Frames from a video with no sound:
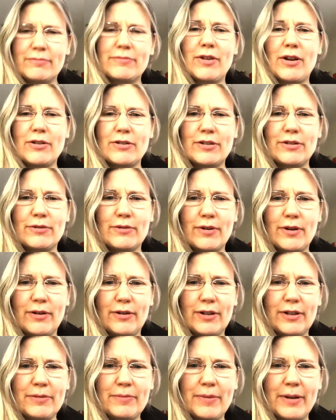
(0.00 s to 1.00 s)
Not too
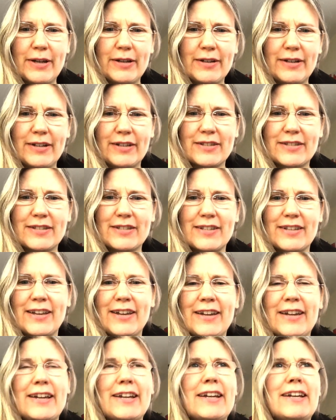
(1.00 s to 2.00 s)
cold, but it's
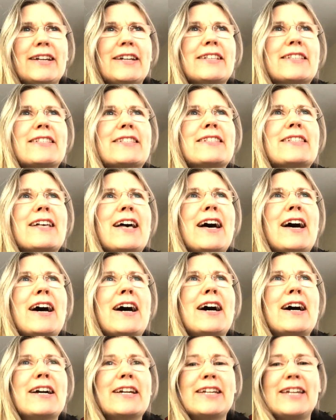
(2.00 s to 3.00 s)
it's
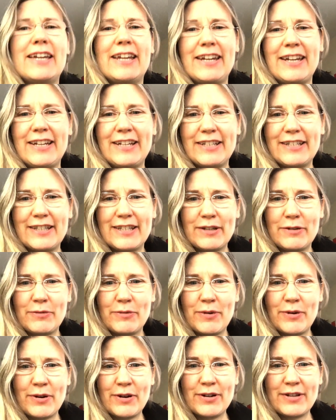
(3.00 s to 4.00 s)
uh, getting
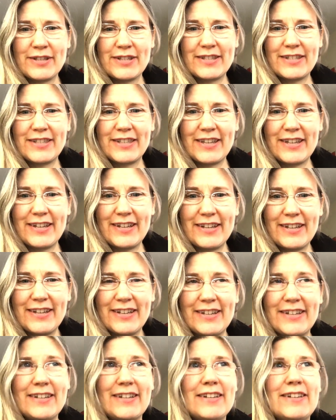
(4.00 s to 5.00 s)
towards
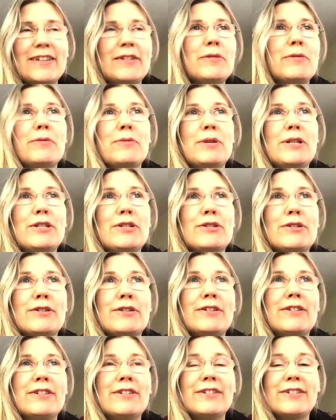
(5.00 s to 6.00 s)
the
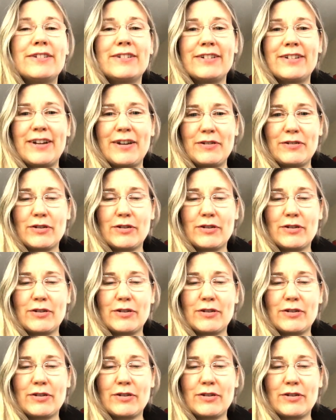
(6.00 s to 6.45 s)
winter.